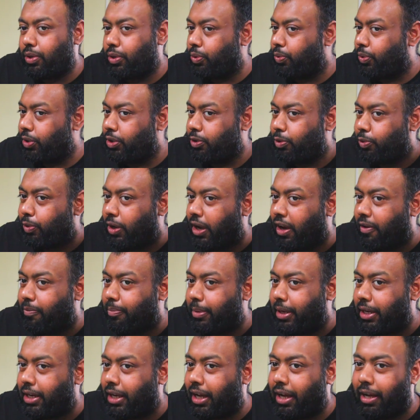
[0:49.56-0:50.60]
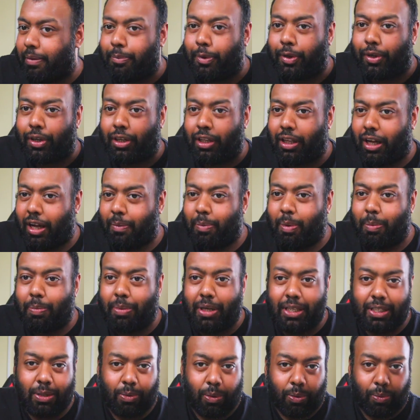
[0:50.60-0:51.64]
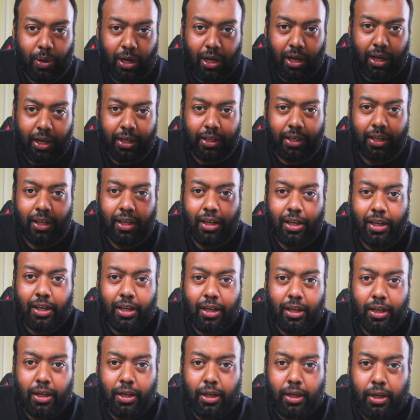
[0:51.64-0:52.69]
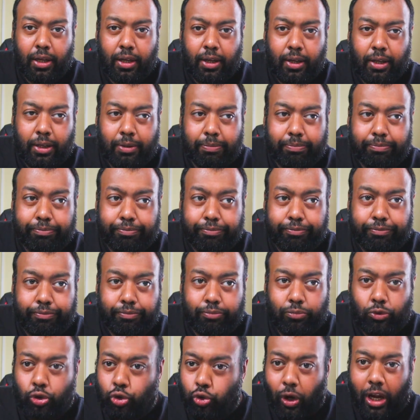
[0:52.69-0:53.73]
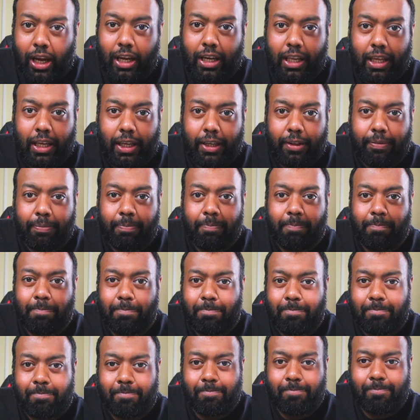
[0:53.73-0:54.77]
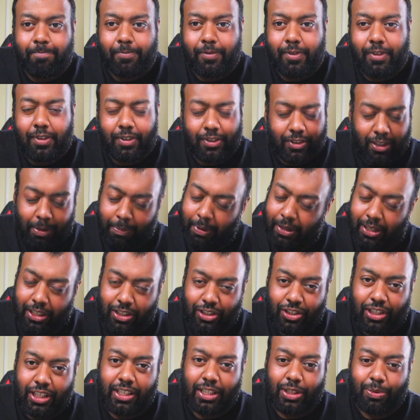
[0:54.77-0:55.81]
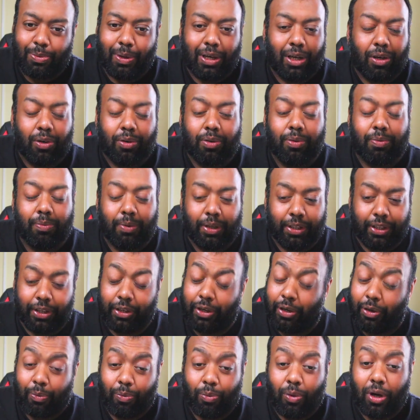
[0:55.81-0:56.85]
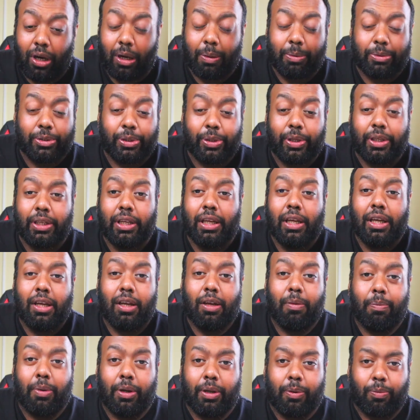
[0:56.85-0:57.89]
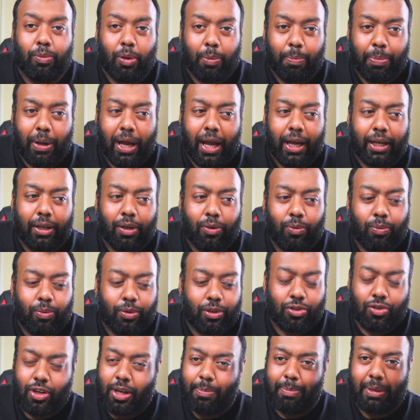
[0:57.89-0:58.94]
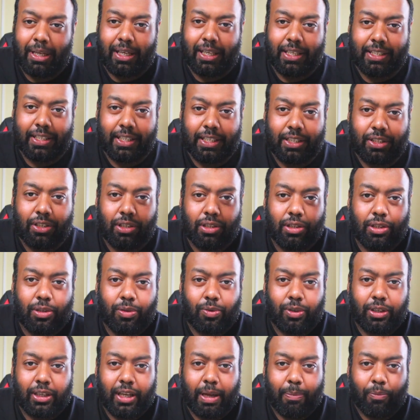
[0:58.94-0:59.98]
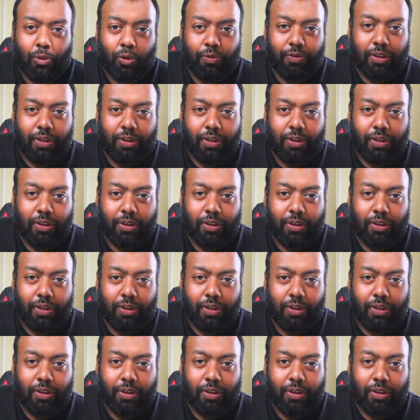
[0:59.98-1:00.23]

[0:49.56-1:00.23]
you're wondering where I've been. I'm not gonna lie, I've been busy with work, training, some other shit as well. I don't know what I was doing, but we're back. We're gonna try and be consistent. We're gonna get more